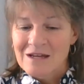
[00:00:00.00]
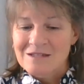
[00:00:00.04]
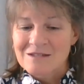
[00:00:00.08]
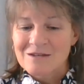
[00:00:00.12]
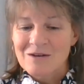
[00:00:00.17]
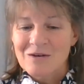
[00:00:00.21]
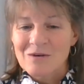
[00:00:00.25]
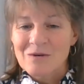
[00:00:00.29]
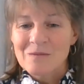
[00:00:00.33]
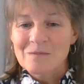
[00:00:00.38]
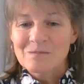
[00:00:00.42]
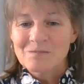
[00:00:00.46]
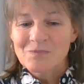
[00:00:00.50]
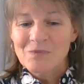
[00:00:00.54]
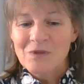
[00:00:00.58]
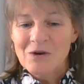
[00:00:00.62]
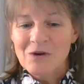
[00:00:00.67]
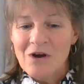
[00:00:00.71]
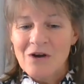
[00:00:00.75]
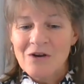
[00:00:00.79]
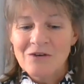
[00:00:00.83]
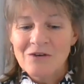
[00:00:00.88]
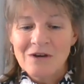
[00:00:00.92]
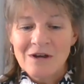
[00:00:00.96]
So there
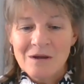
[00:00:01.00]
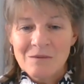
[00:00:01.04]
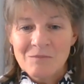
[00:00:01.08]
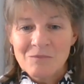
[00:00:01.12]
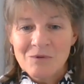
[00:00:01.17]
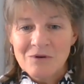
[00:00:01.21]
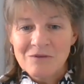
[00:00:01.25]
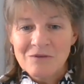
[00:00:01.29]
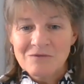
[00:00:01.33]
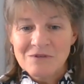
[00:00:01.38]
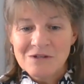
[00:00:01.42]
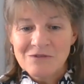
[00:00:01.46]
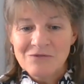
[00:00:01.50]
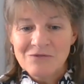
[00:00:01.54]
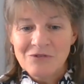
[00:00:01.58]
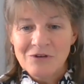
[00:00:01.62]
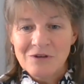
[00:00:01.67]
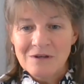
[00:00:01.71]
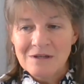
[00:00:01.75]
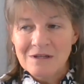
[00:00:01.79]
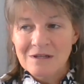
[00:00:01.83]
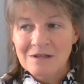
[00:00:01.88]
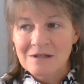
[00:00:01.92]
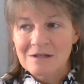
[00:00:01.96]
are a number of
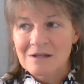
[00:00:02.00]
different